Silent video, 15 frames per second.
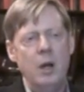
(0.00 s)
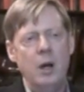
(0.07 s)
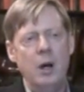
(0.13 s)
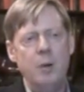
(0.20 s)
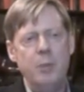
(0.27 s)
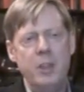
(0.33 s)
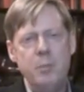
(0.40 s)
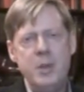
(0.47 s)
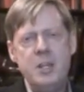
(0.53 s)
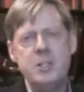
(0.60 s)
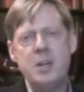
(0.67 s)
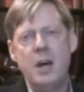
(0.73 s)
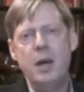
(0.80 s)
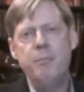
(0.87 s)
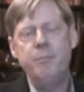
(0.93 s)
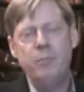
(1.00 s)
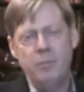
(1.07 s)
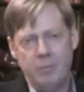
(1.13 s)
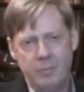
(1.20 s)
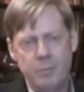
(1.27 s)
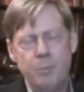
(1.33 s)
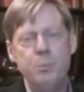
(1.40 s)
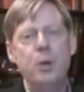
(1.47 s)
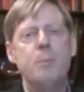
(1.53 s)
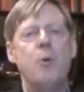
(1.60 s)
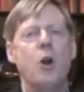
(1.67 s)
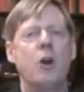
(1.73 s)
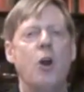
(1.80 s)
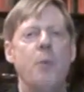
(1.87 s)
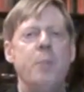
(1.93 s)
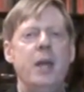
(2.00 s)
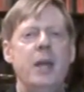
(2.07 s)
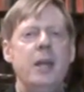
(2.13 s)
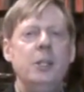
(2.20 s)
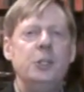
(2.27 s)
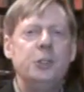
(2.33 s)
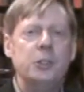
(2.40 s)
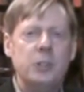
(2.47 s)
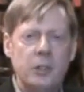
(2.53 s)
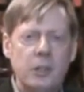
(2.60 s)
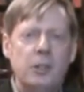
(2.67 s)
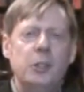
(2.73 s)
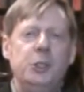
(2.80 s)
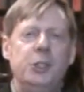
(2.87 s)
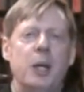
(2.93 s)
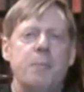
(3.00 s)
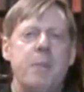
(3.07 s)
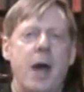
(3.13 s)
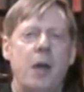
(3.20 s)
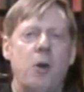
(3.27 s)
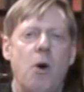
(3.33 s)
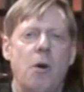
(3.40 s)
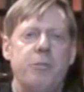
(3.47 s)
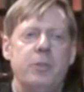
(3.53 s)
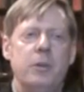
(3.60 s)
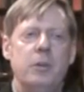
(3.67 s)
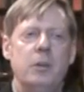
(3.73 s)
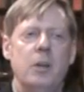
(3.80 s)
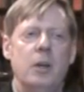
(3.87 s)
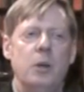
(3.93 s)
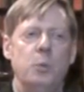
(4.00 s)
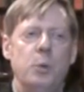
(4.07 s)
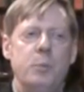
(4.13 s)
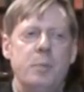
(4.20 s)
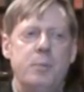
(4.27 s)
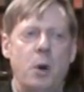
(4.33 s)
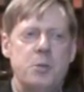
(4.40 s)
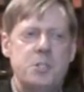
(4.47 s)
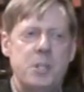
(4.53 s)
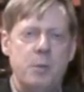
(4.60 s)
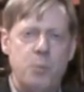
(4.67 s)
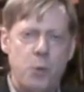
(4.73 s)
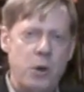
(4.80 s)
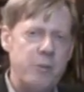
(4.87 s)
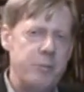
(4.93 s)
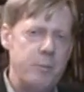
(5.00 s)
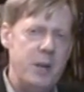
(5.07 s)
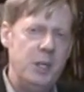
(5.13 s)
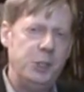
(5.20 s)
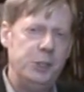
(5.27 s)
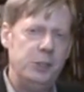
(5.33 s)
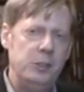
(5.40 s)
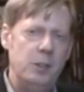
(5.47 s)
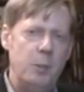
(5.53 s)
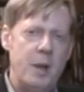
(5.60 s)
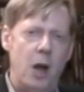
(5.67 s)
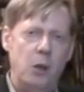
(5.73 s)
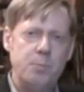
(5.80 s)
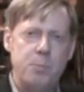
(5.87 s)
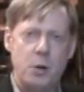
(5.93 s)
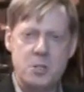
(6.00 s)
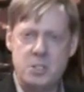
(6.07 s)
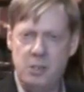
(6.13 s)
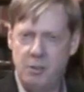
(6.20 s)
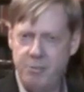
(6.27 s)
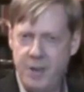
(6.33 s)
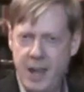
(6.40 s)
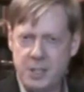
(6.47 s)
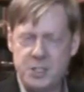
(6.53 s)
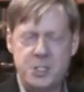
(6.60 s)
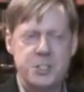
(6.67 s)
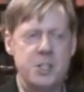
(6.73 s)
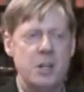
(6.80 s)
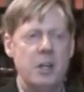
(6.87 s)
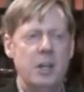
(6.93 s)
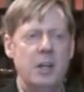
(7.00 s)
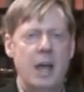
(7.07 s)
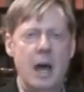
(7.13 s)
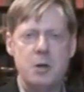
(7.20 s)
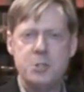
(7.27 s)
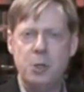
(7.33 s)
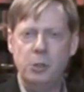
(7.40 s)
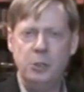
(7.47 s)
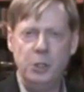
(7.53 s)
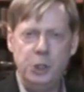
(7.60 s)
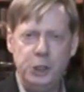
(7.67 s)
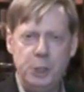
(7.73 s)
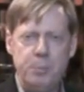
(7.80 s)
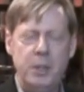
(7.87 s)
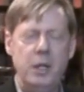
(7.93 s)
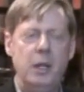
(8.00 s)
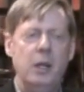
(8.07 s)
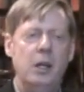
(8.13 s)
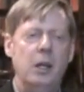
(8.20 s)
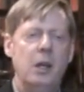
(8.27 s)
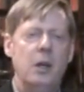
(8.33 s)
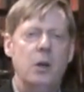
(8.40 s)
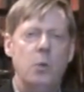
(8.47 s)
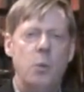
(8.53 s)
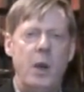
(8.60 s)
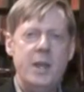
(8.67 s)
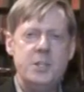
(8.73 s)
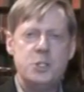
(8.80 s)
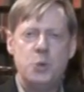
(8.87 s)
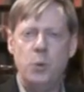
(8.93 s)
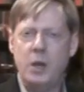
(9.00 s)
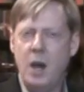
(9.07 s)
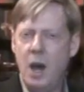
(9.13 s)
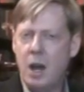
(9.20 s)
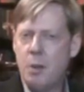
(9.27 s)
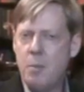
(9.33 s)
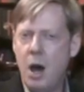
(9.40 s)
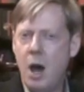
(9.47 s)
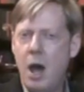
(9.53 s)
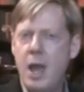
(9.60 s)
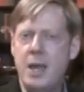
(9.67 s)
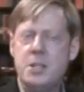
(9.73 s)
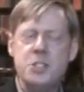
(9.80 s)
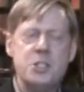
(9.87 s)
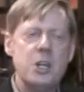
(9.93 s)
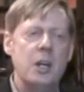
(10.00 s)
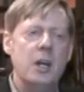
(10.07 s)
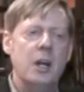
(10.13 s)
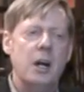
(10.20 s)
But in the meantime, bookmark our page, check back often. We'll be posting more information about personal effects, household goods shipping, ways to economize,